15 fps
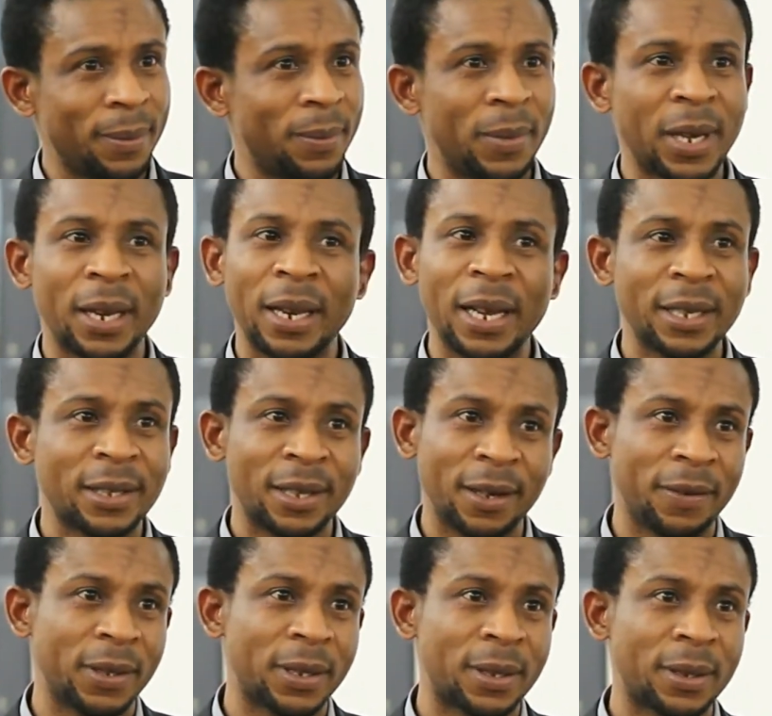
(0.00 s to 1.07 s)
May Allah save
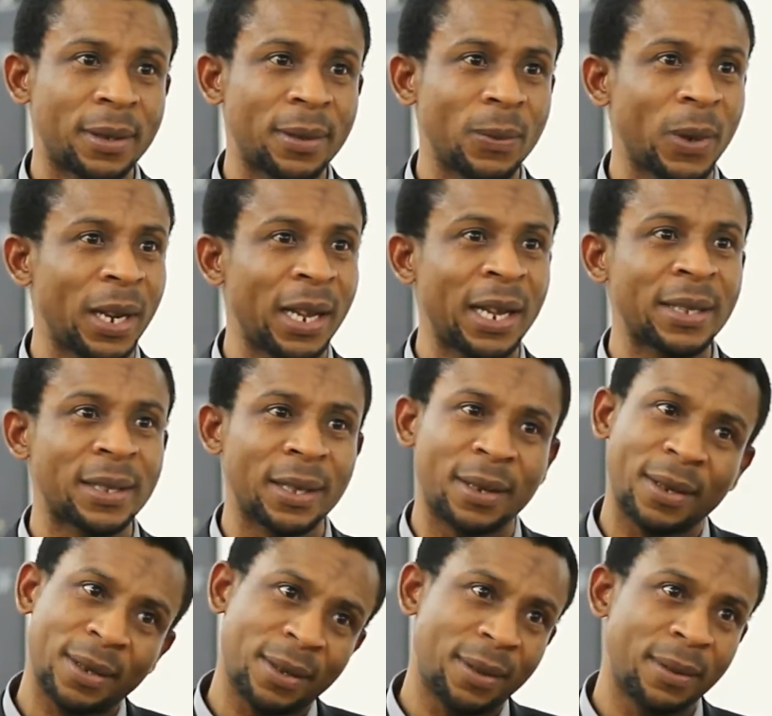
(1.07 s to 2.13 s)
us. Wal
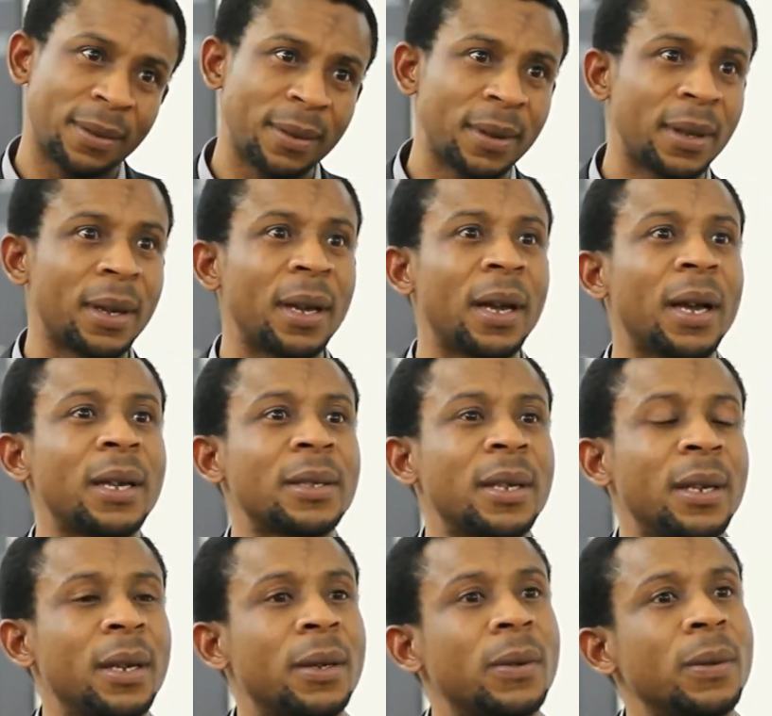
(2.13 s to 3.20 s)
asr.
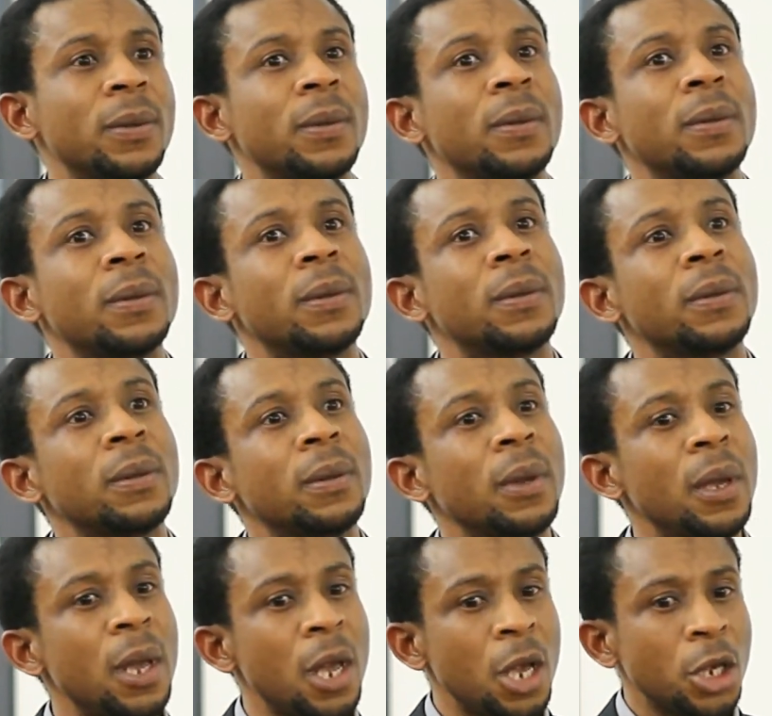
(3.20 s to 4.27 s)
Hazay.
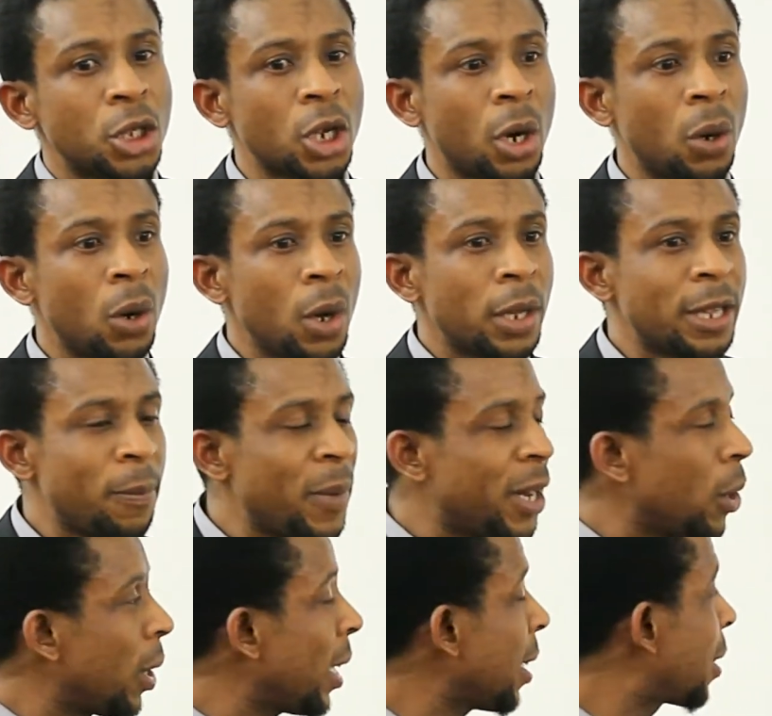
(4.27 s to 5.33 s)
So the
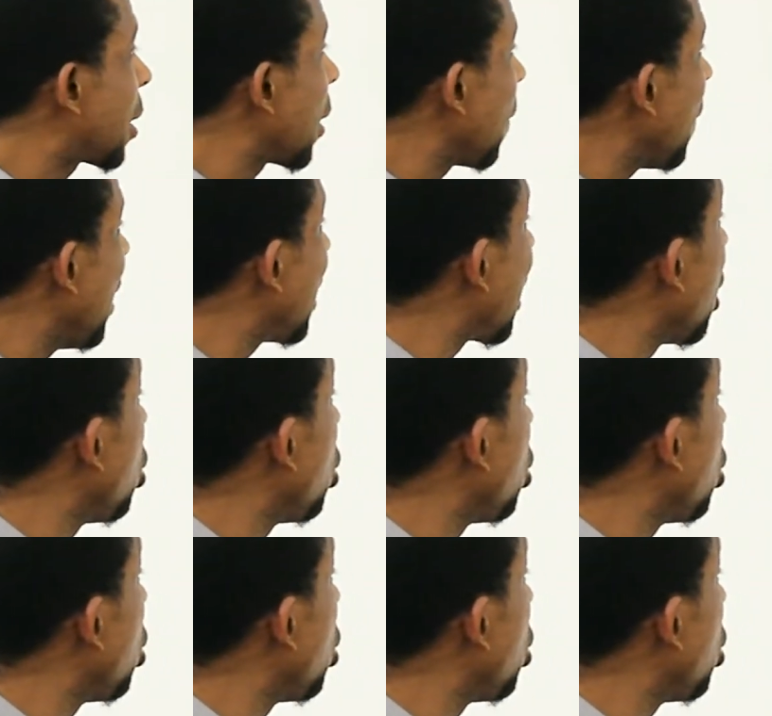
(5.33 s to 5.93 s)
Middle East is a